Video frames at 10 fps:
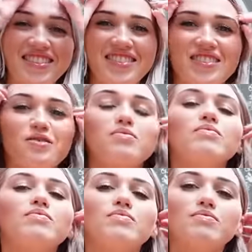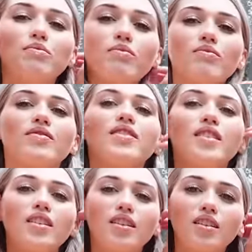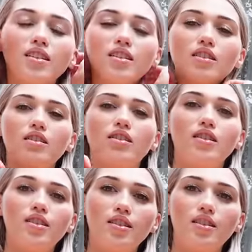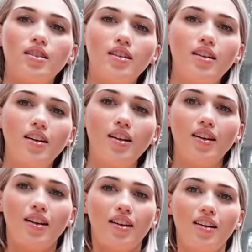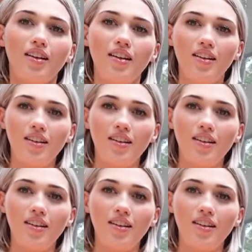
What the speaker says: The person shown says nothing.